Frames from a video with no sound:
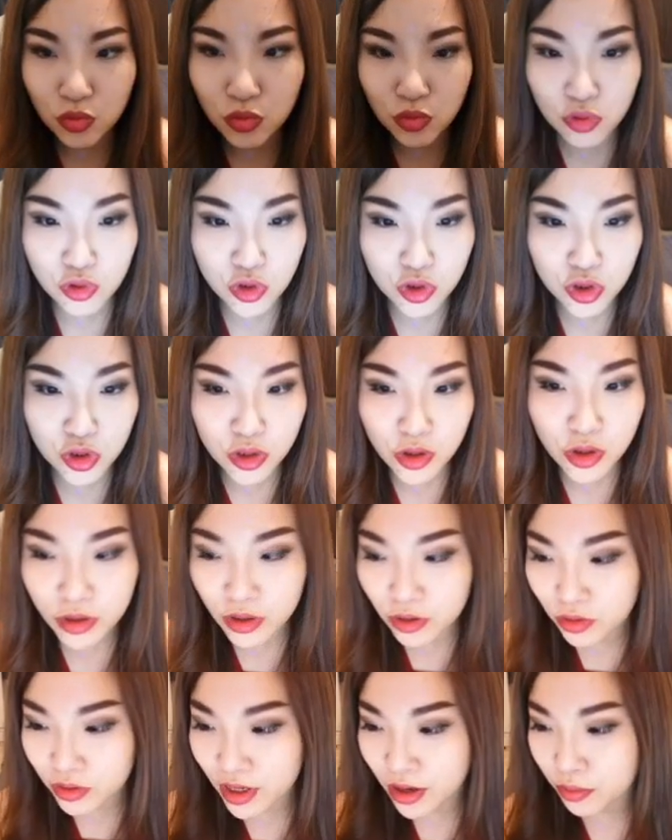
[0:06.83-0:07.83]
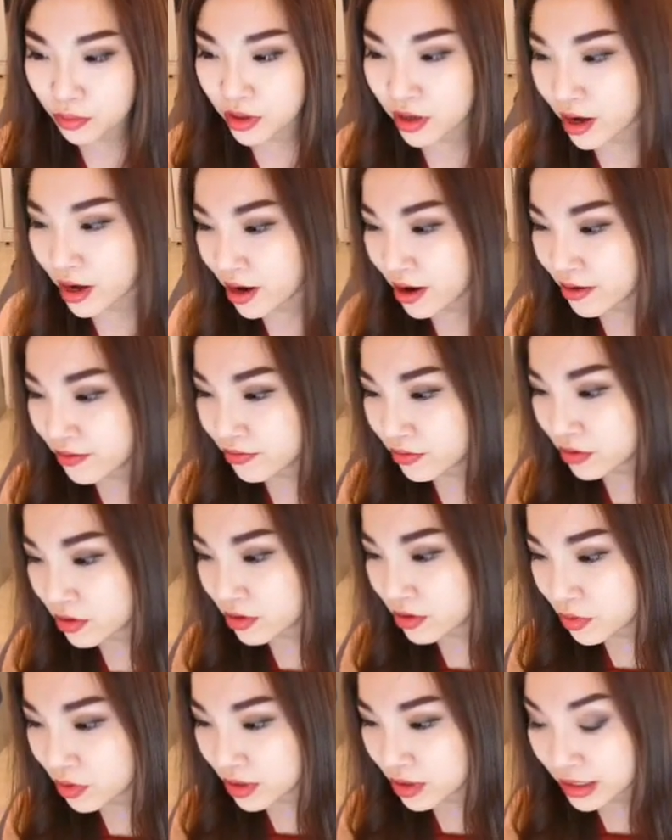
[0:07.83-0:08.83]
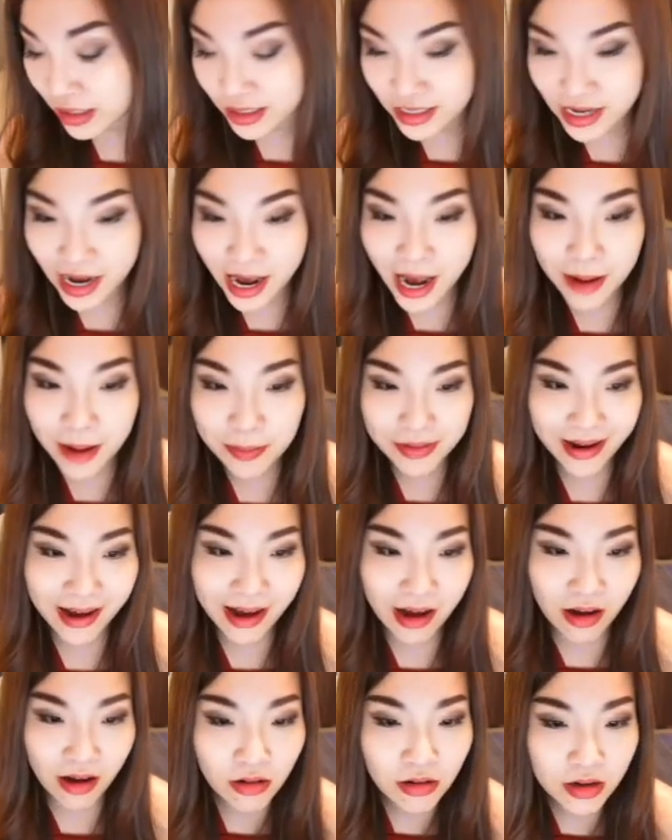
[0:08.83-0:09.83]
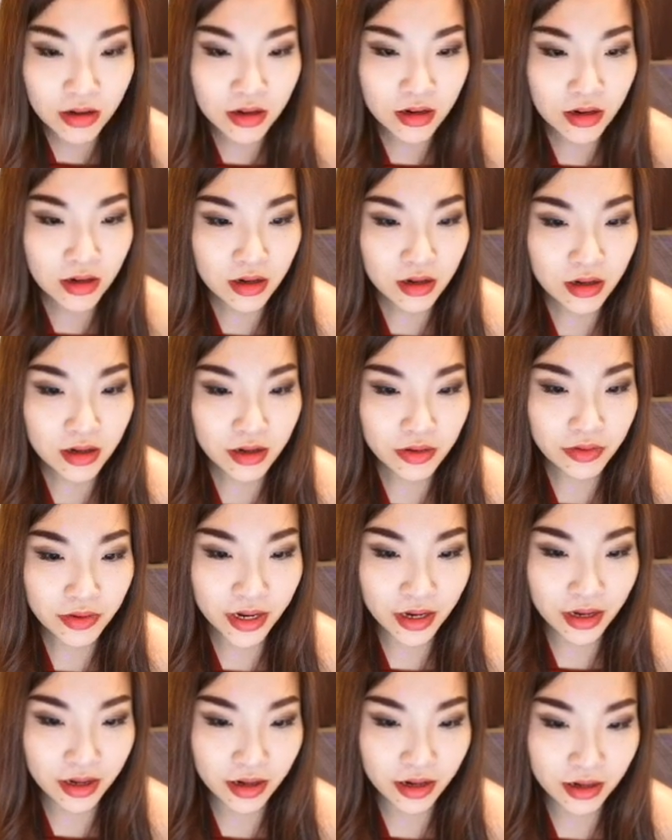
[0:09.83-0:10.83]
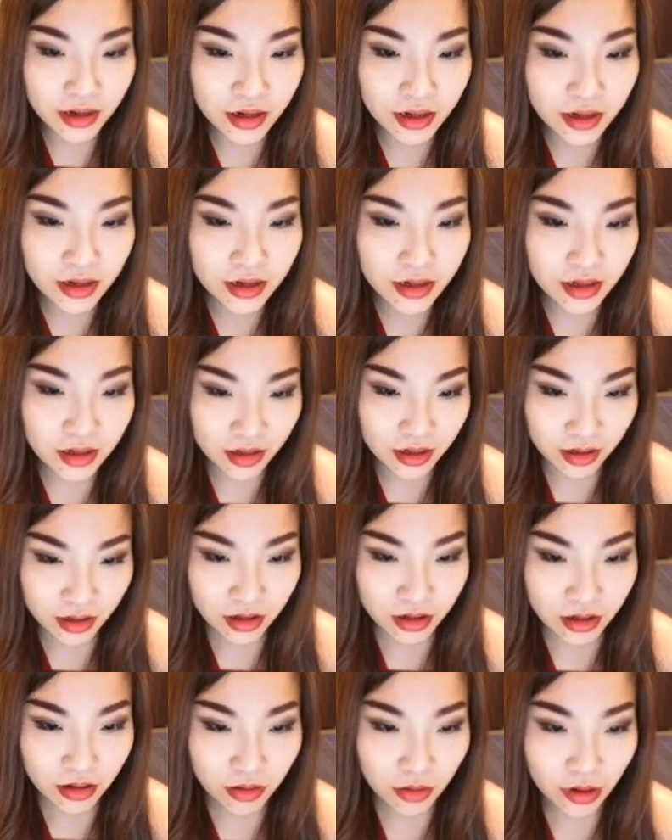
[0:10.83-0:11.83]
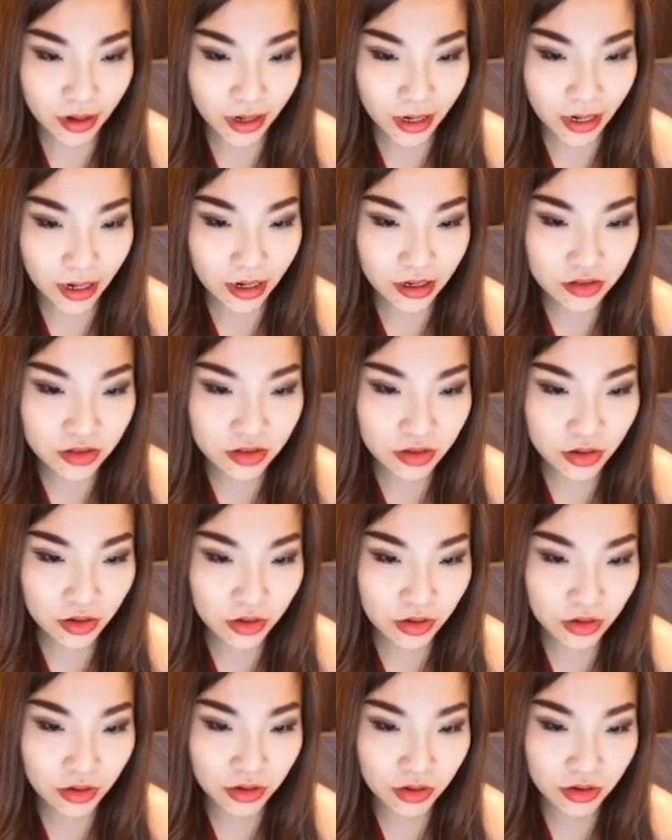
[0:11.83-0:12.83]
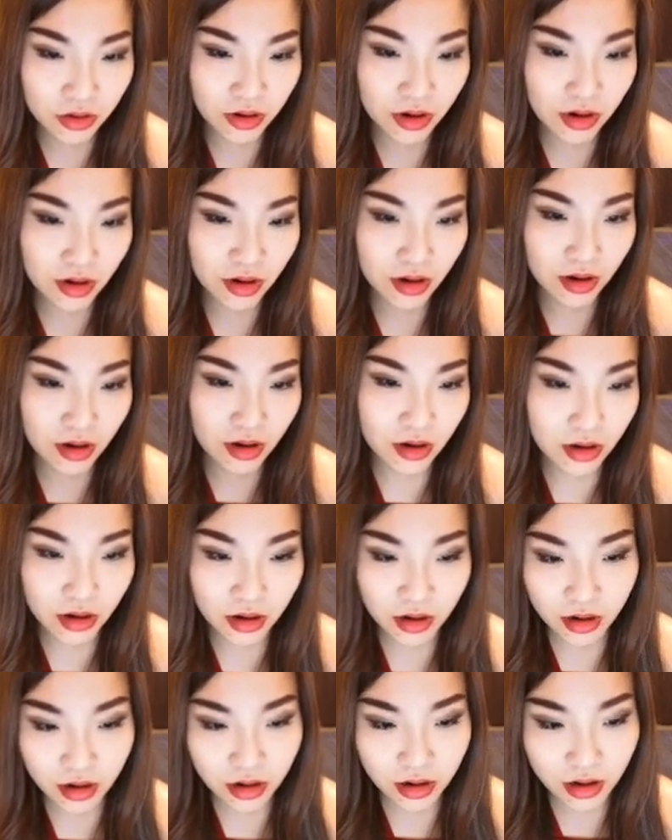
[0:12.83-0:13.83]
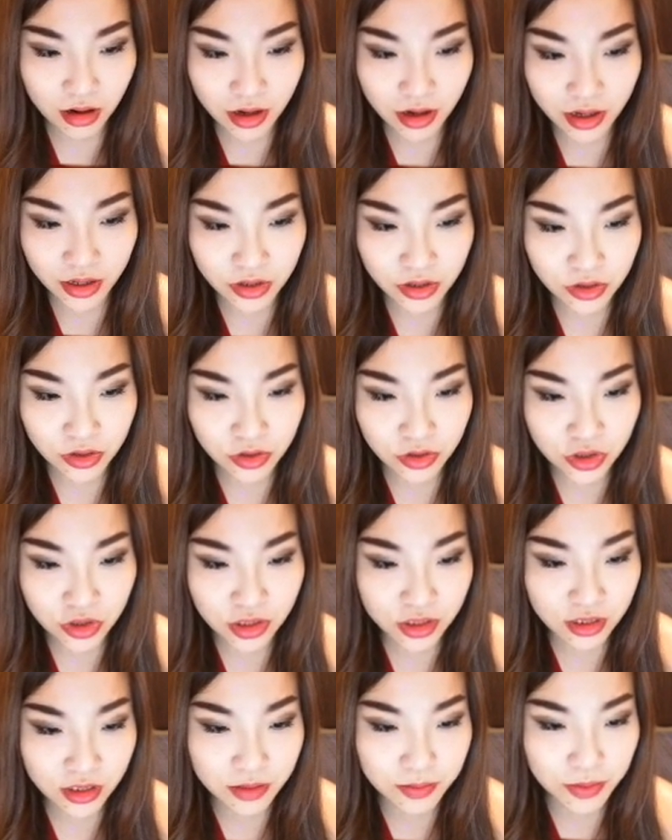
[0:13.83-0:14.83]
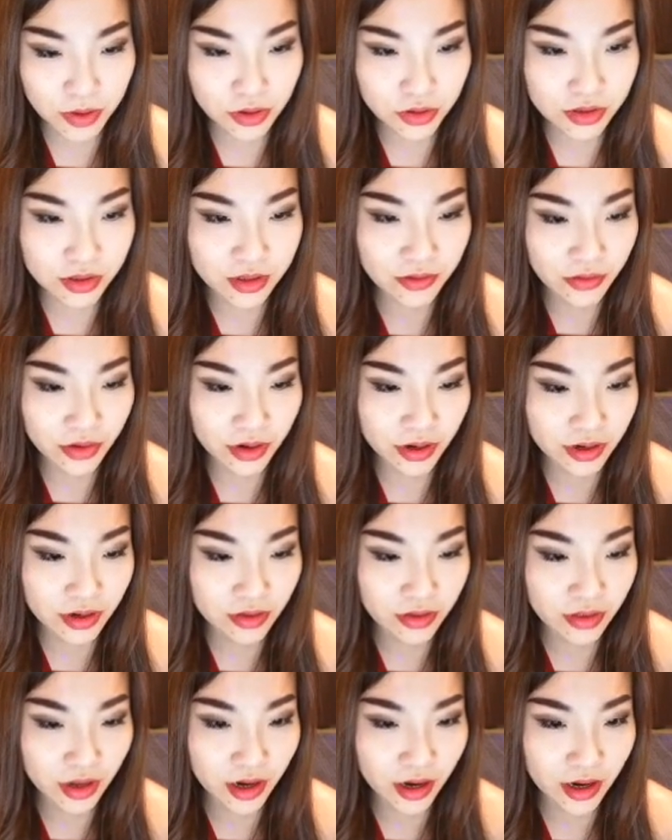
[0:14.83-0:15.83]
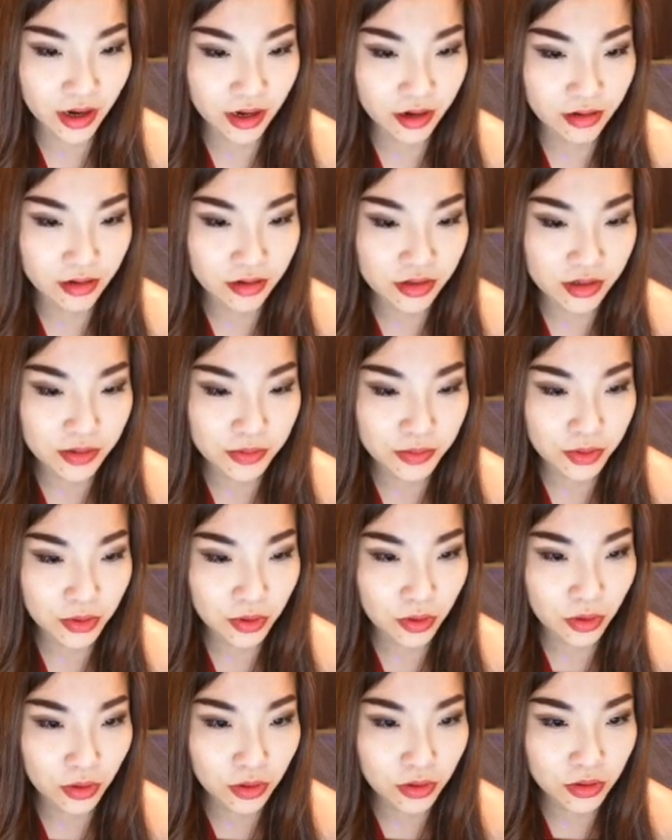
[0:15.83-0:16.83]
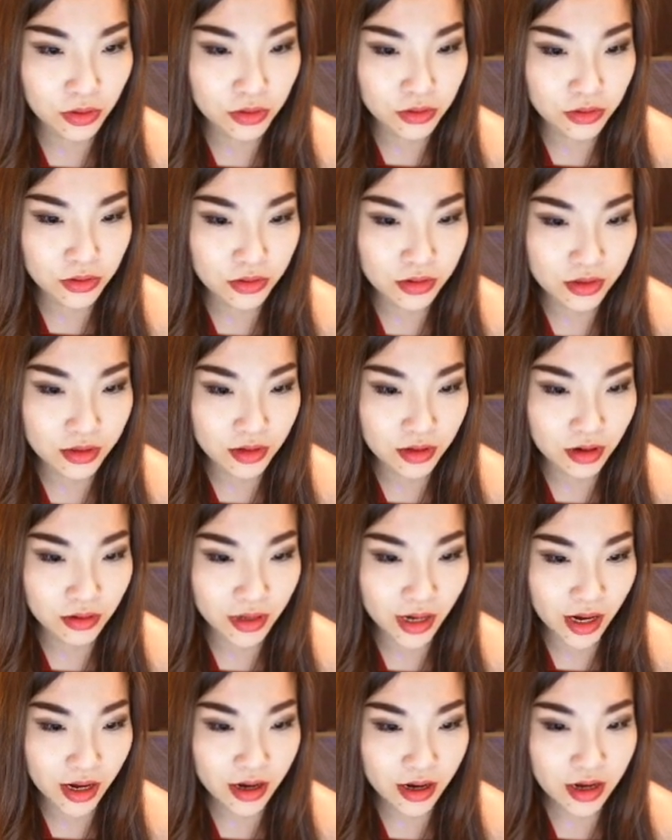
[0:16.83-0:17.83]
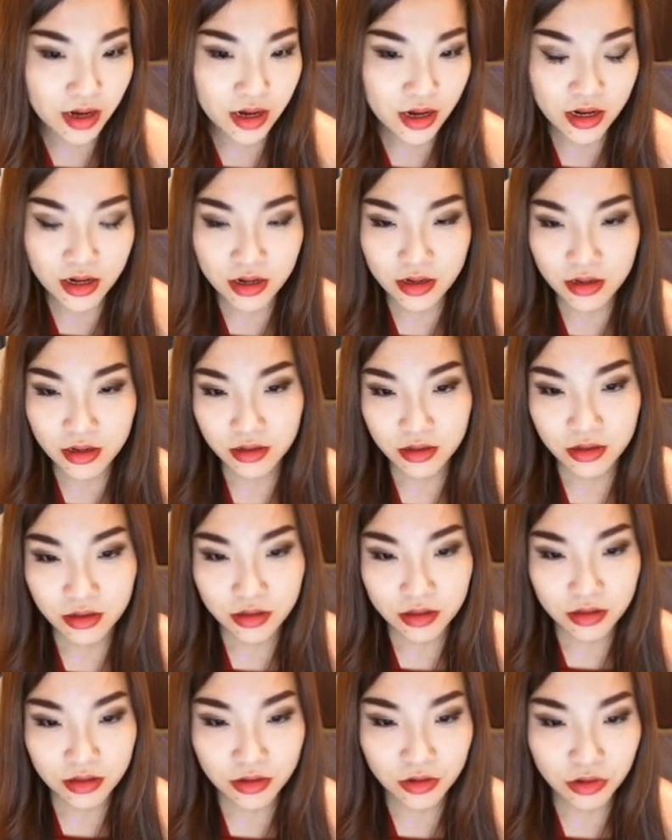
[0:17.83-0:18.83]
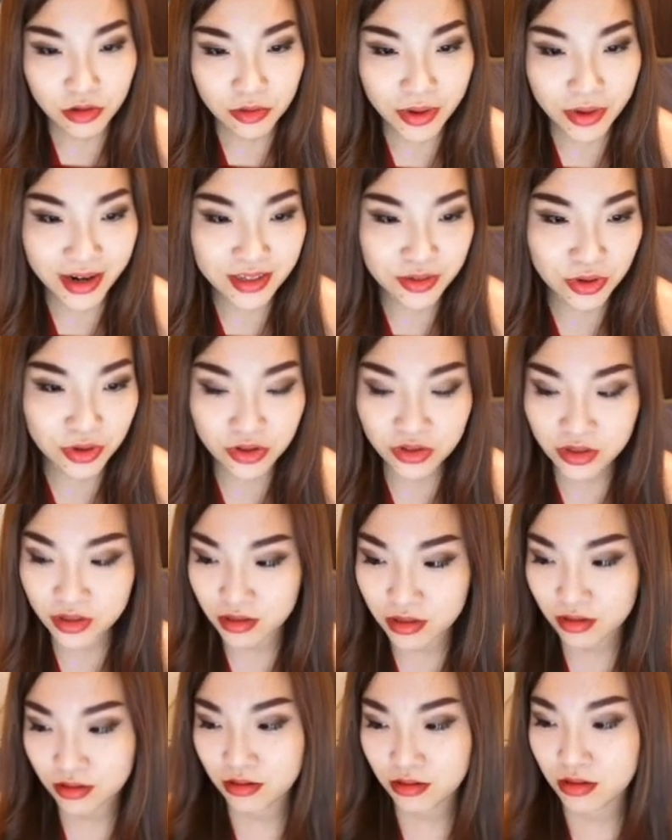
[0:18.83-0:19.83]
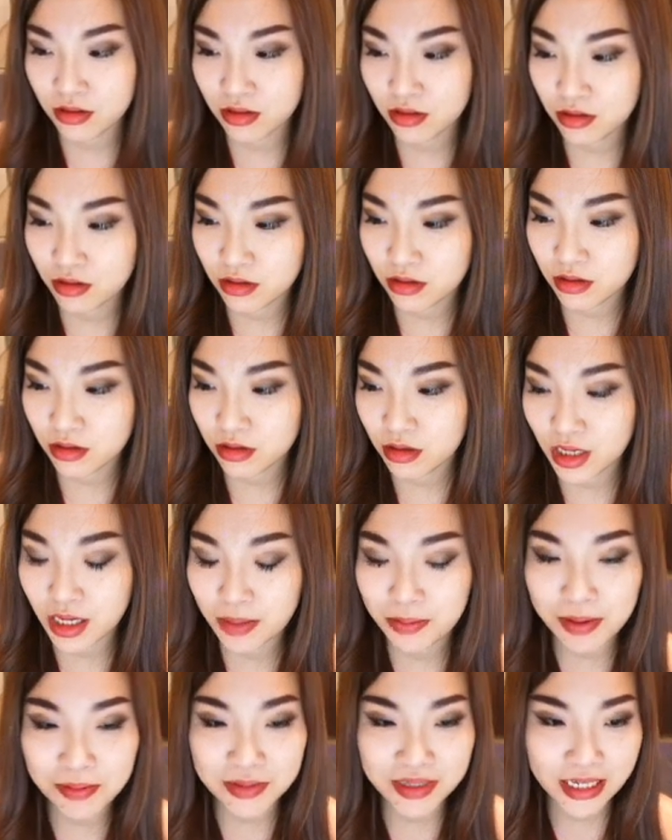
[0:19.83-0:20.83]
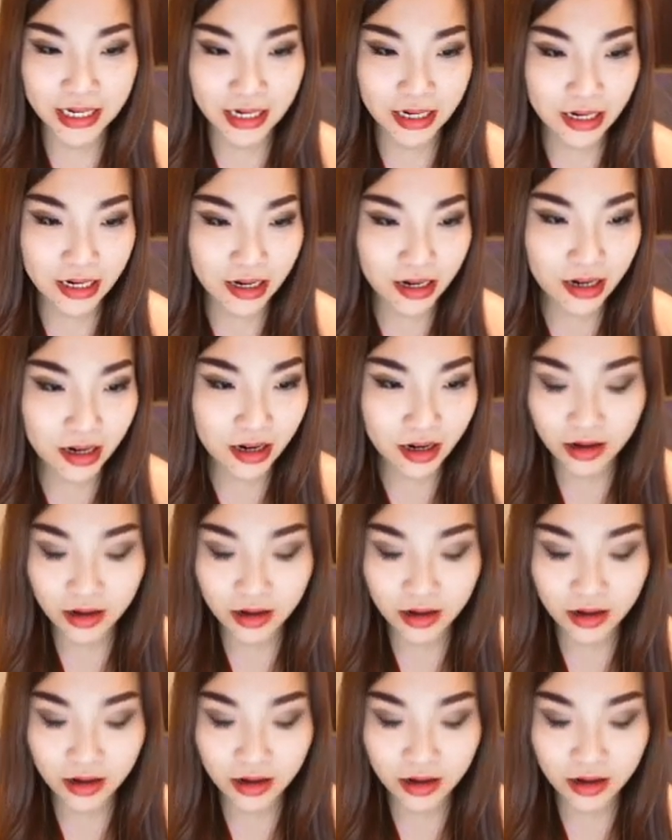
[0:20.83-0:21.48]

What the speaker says: show you that we have community tab now, right here. Okay, so I usually just post stuff here and there, or some polls and all that. So you might as well just keep updated